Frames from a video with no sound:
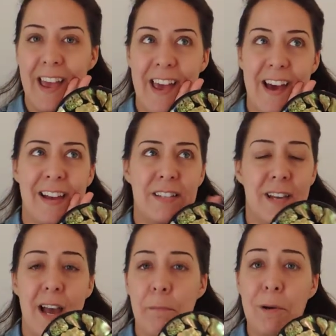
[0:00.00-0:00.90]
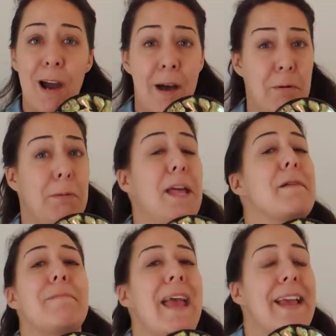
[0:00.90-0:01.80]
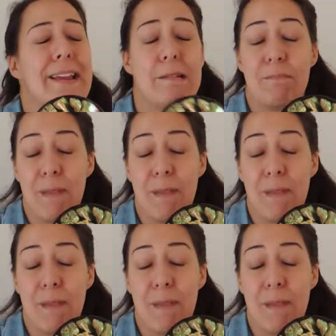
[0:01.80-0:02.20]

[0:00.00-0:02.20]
and I probably paid